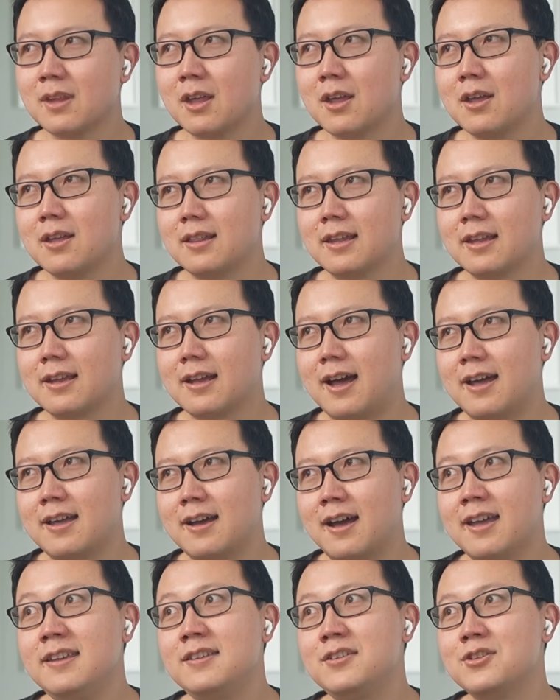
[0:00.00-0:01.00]
like
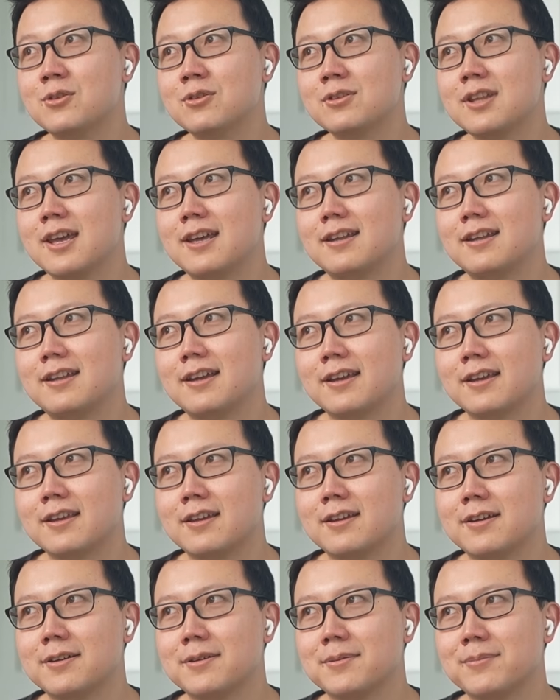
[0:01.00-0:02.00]
I joke that like
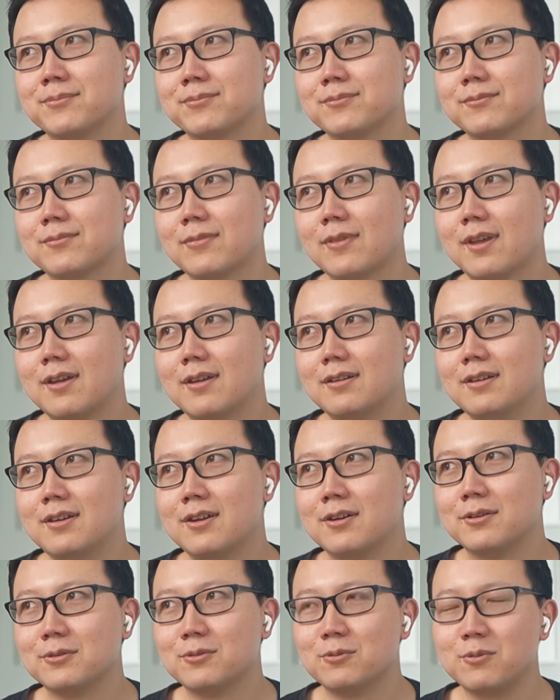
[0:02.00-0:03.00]

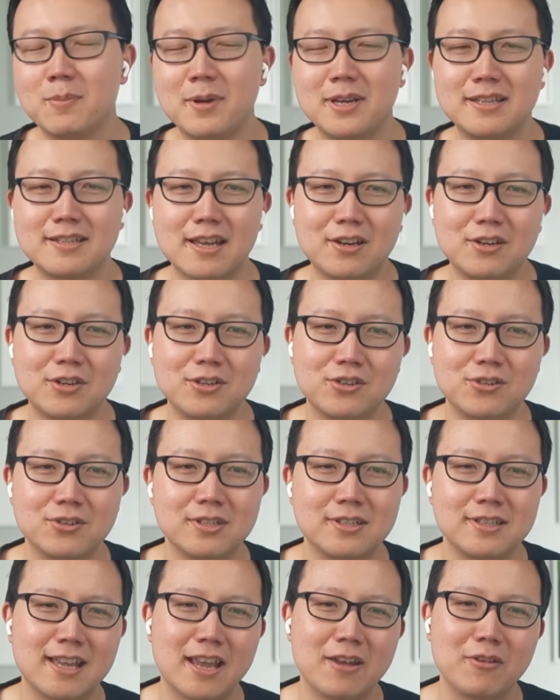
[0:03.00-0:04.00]
when my designer shares
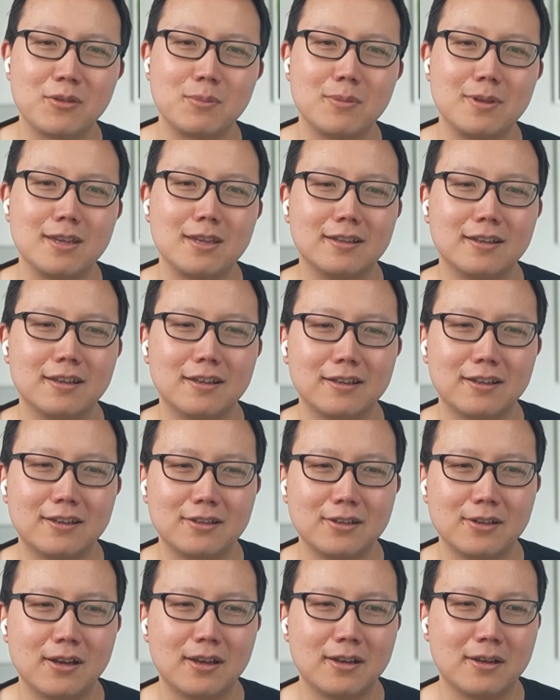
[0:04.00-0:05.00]
design with me, like
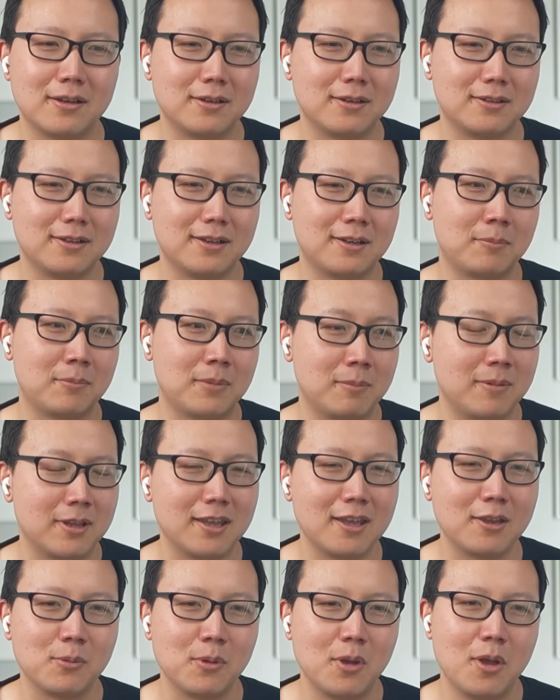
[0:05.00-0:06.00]
I'm like,
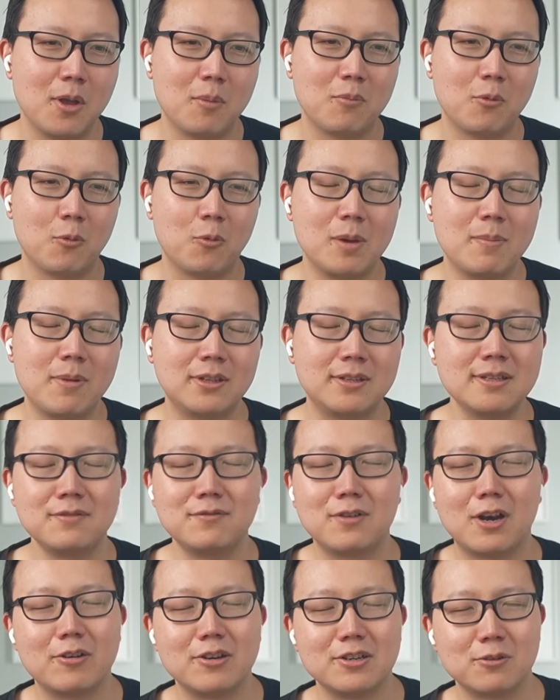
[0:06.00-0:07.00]
hey, but what about this
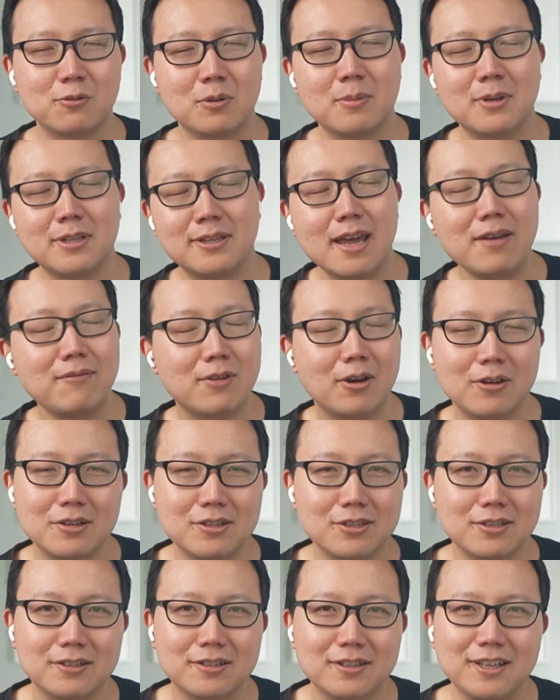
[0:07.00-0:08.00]
variation? What about that
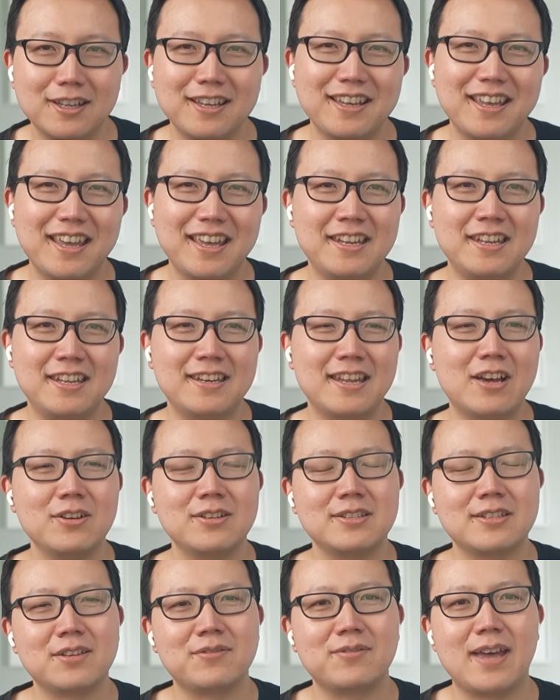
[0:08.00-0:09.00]
variation? And then now
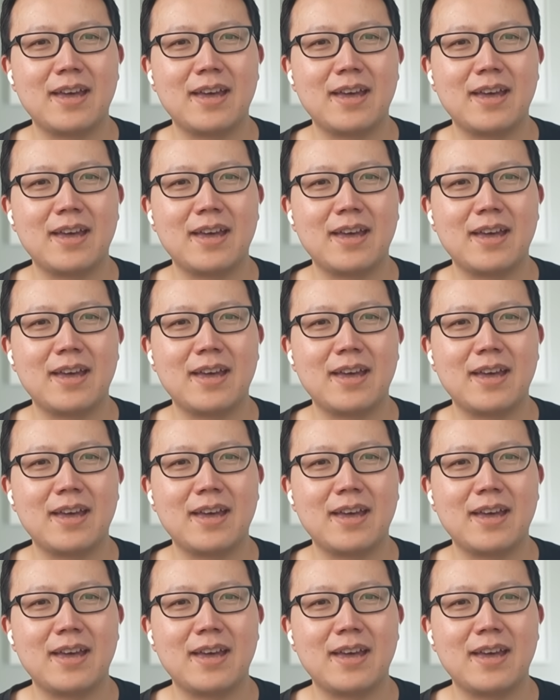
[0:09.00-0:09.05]
instead of